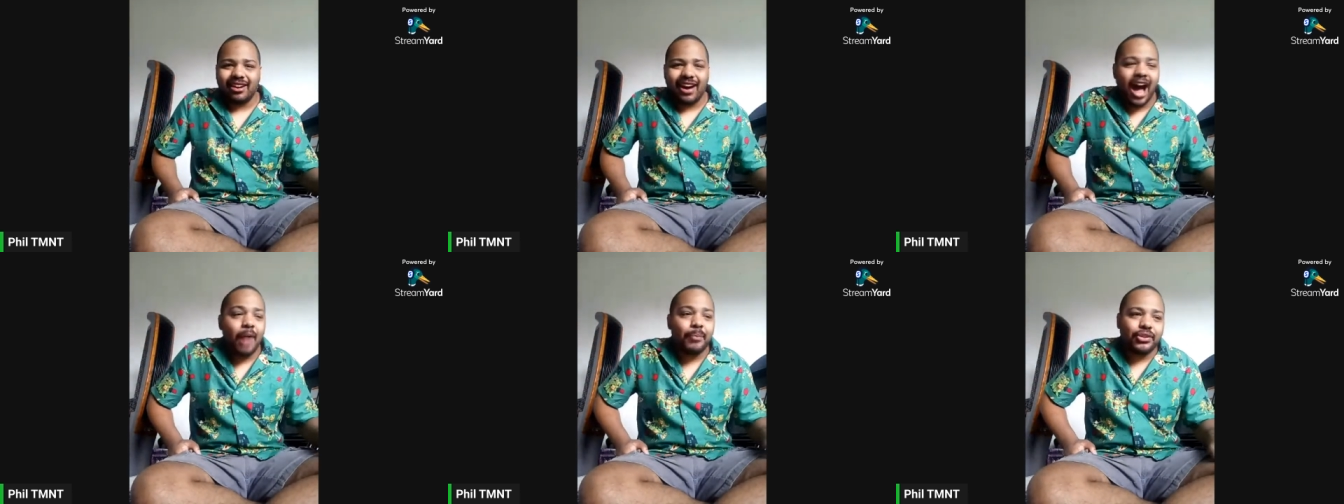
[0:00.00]

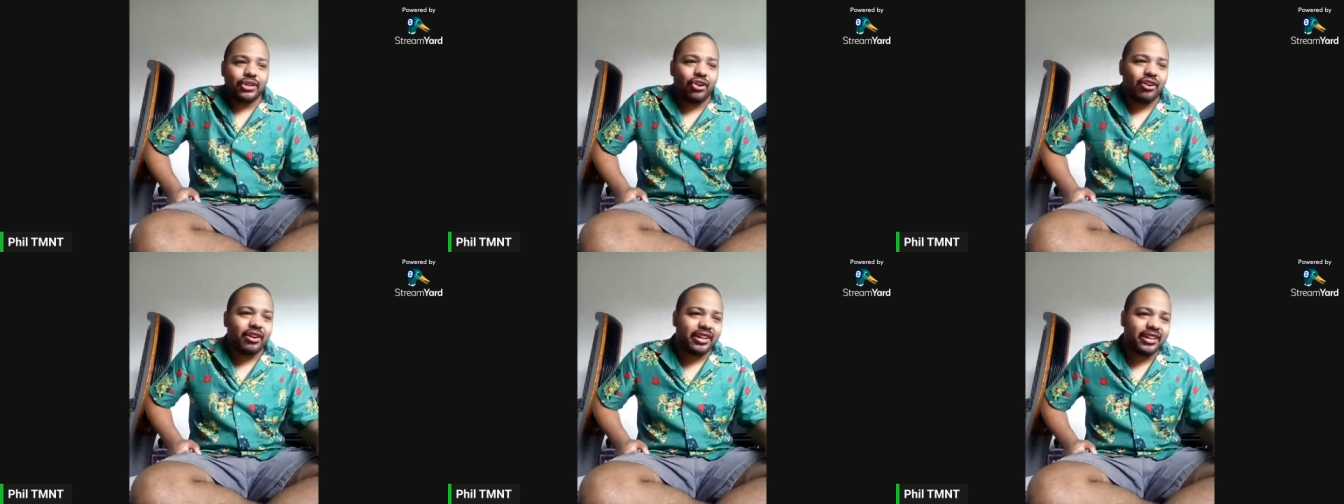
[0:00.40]
I'm
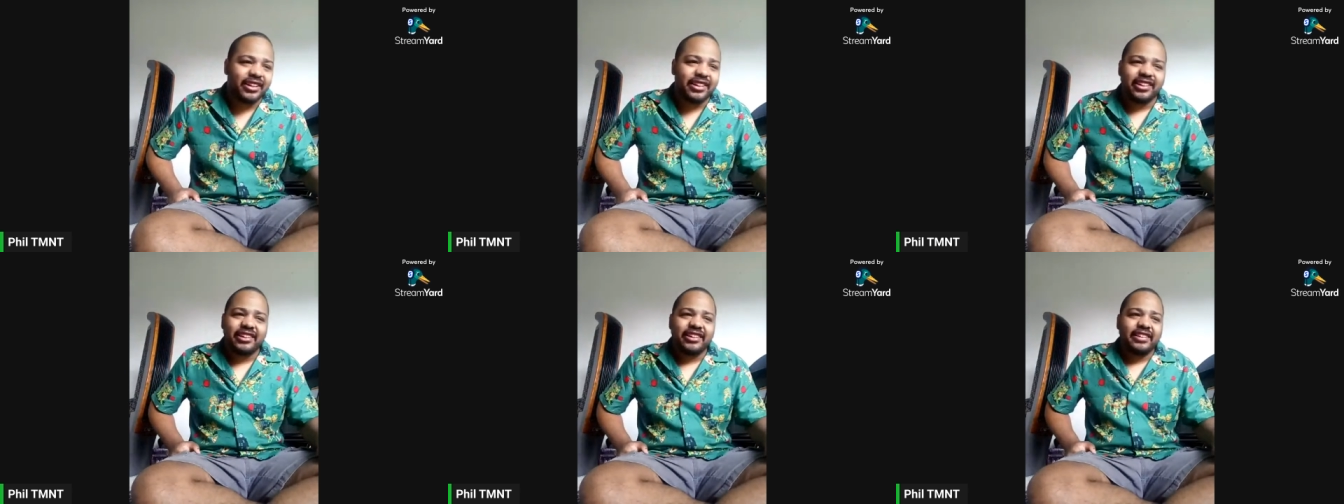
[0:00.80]
sorry.
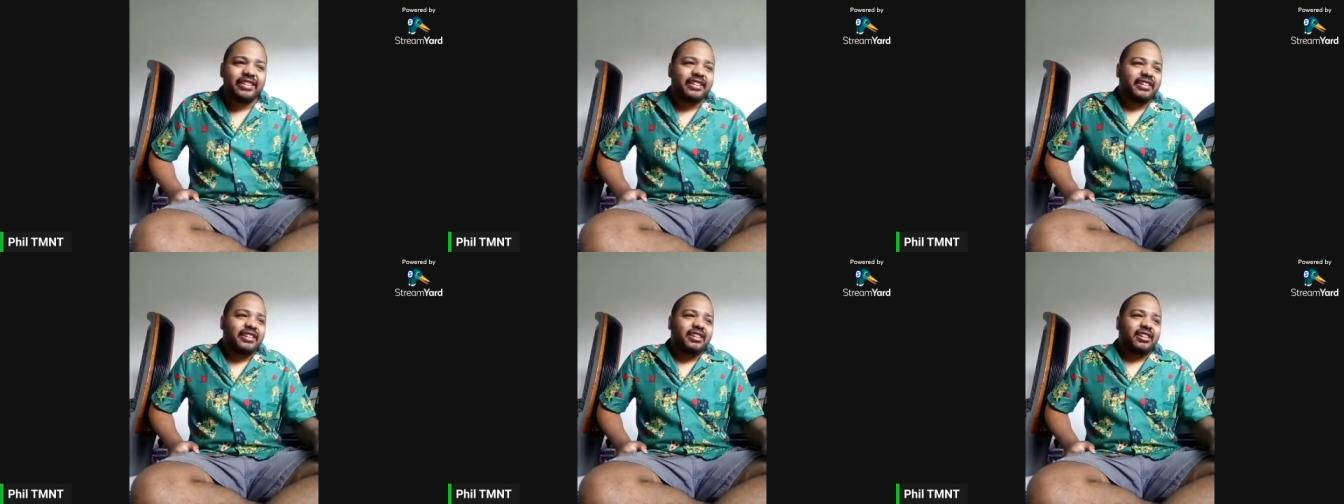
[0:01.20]

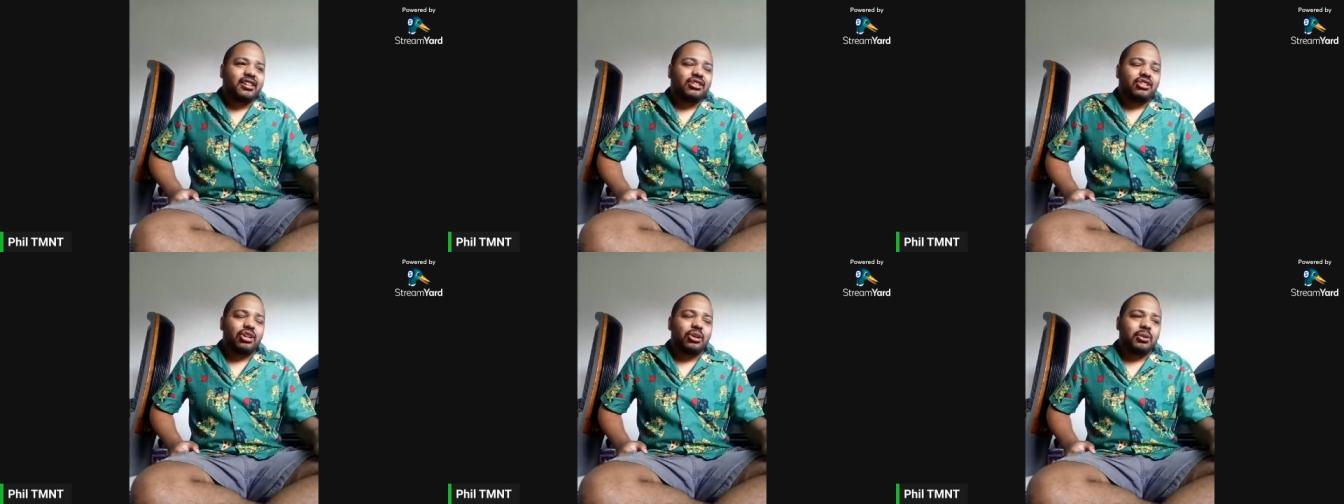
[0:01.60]

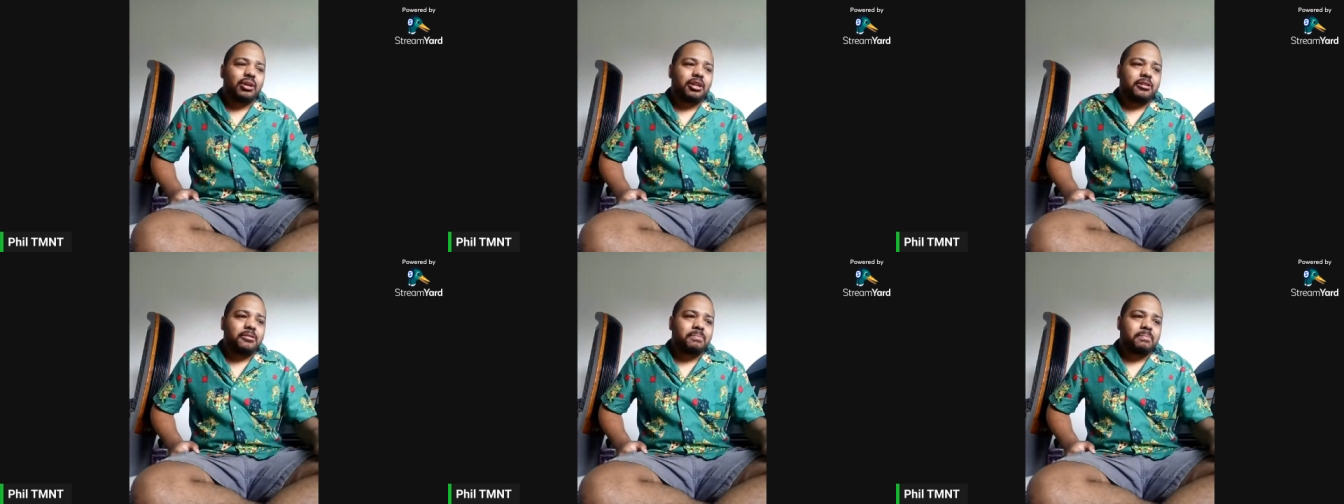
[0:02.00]
So
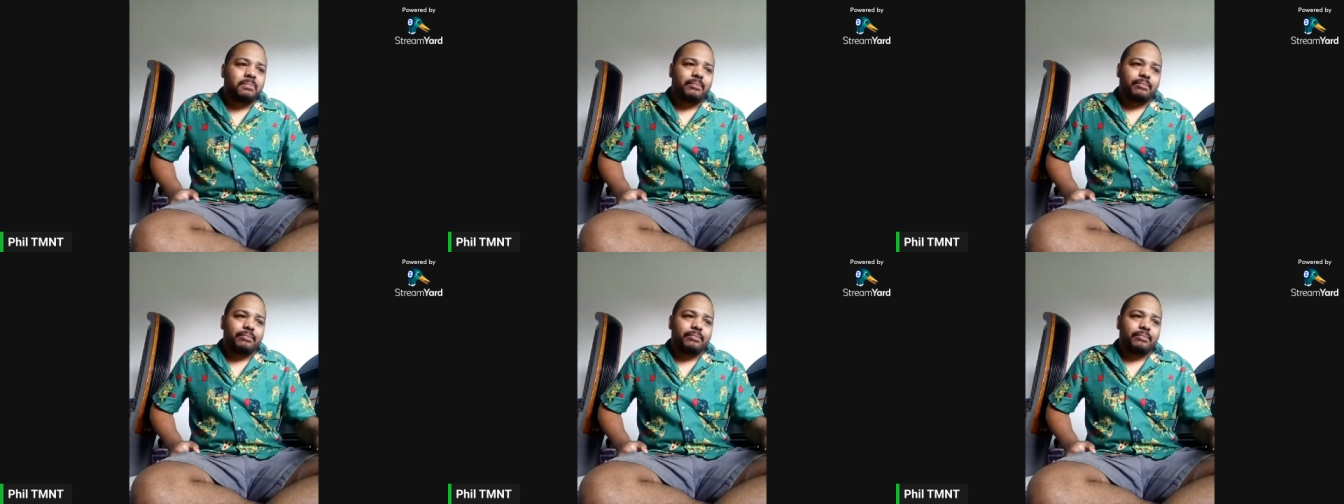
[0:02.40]
um,